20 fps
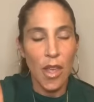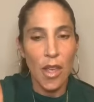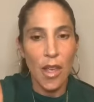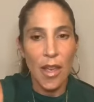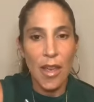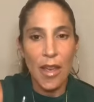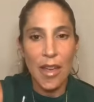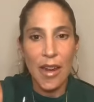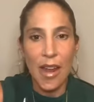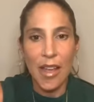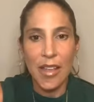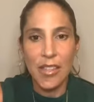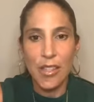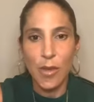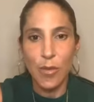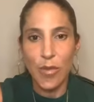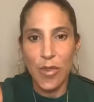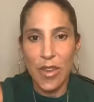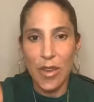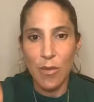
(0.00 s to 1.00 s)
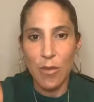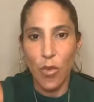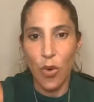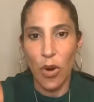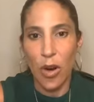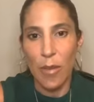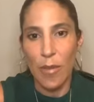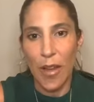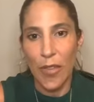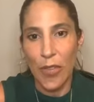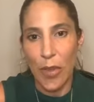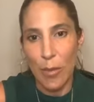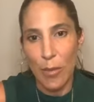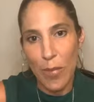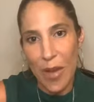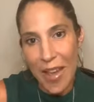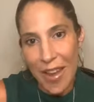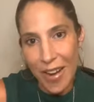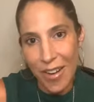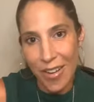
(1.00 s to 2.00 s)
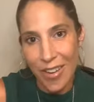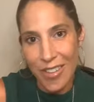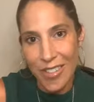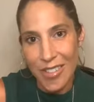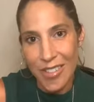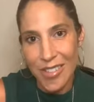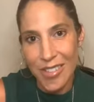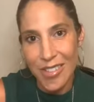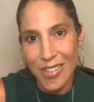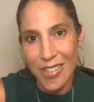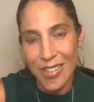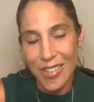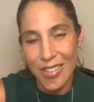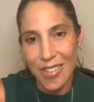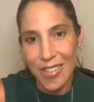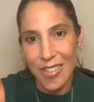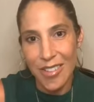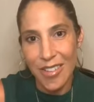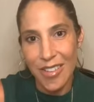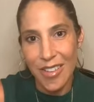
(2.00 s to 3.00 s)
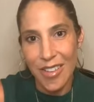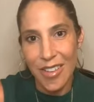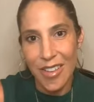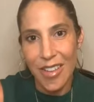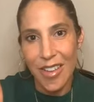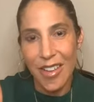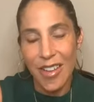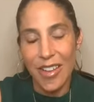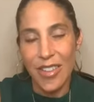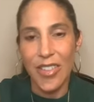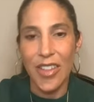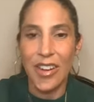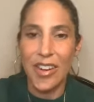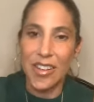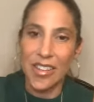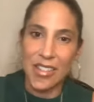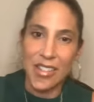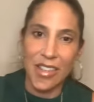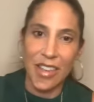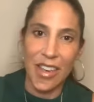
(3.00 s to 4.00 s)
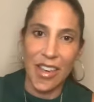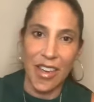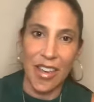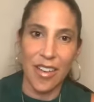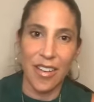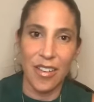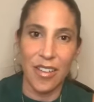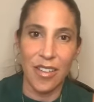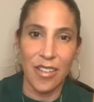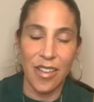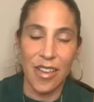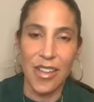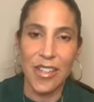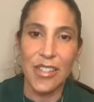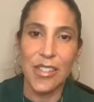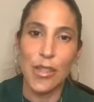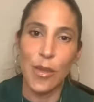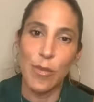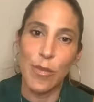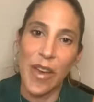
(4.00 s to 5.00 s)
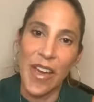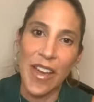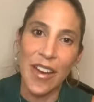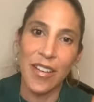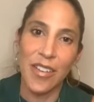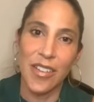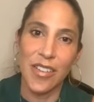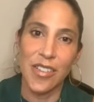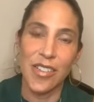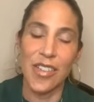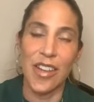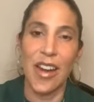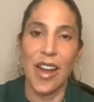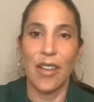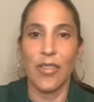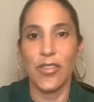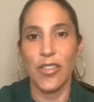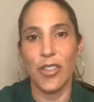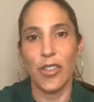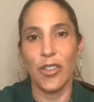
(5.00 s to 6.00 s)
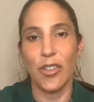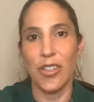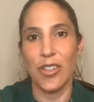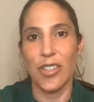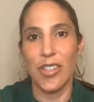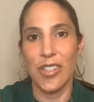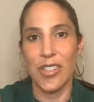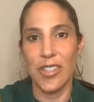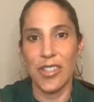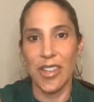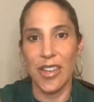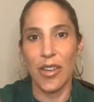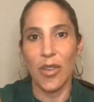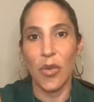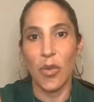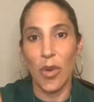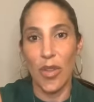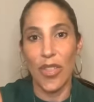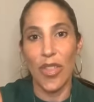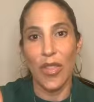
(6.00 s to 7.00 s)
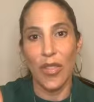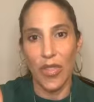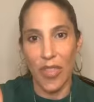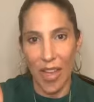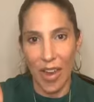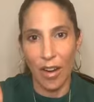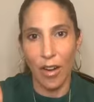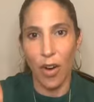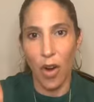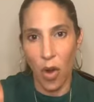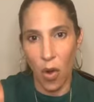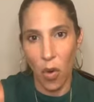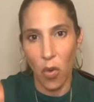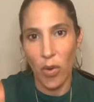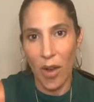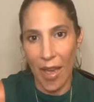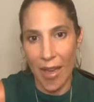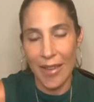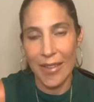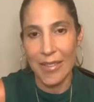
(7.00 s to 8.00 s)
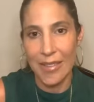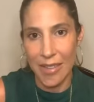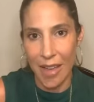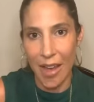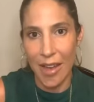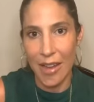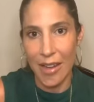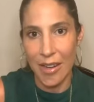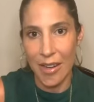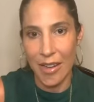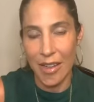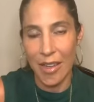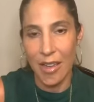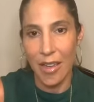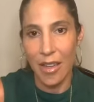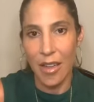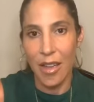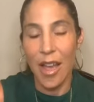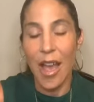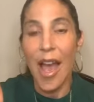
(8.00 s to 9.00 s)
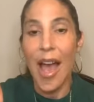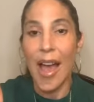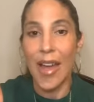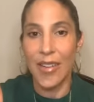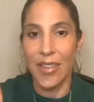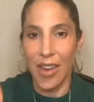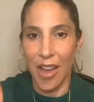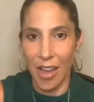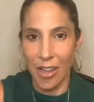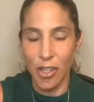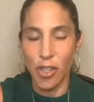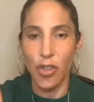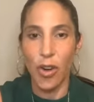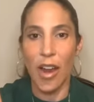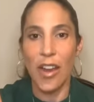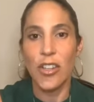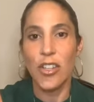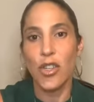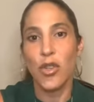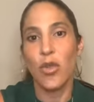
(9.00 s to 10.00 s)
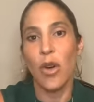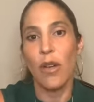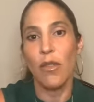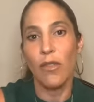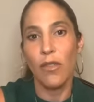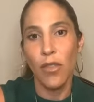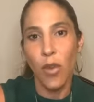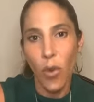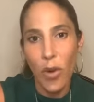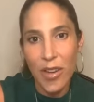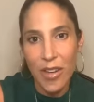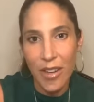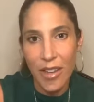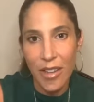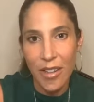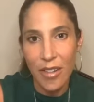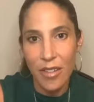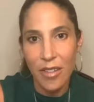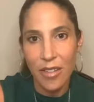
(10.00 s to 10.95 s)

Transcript: it ends up being more about the parents than it is the kid. It's the parents that have to learn to sit with their own anxiety and not try to avoid it